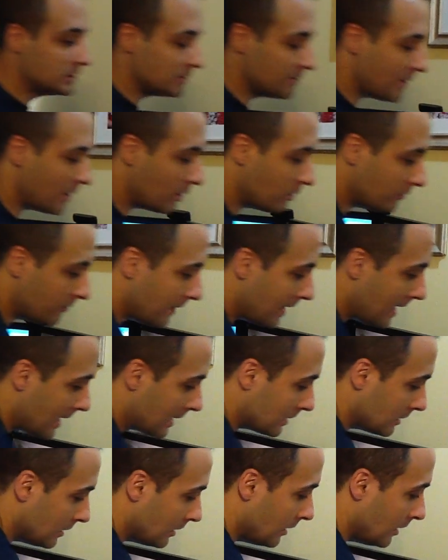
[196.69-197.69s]
As a matter of
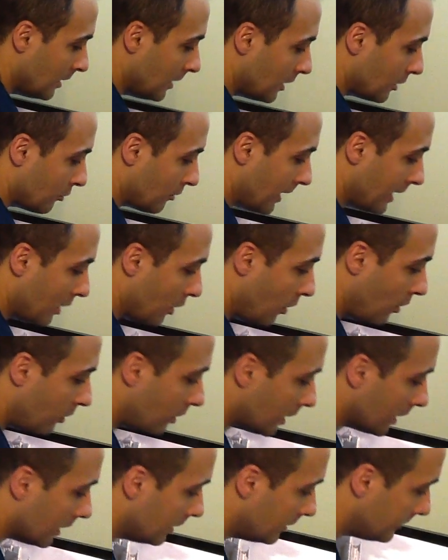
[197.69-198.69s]
fact,
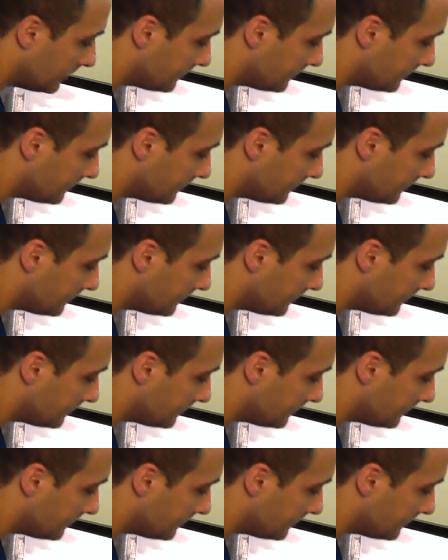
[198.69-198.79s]
Crayola